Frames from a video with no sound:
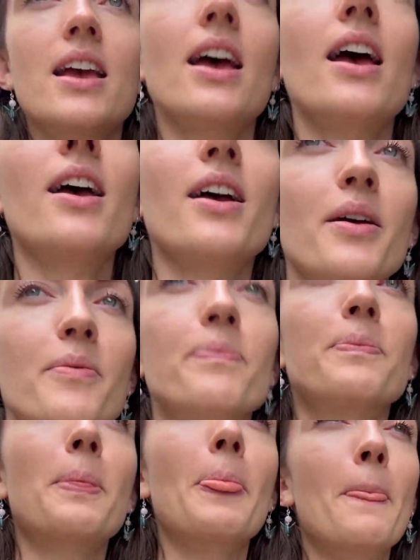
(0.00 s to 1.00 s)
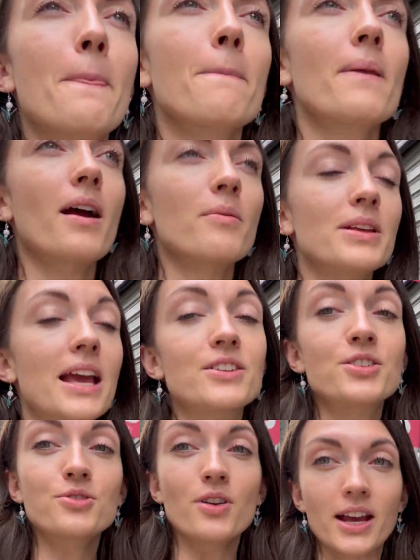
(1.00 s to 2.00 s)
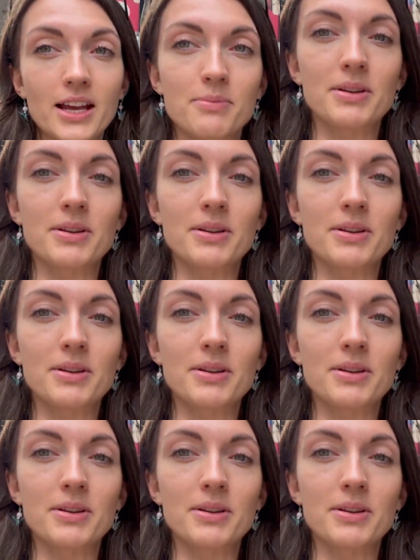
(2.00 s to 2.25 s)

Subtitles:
I'm yet to try it,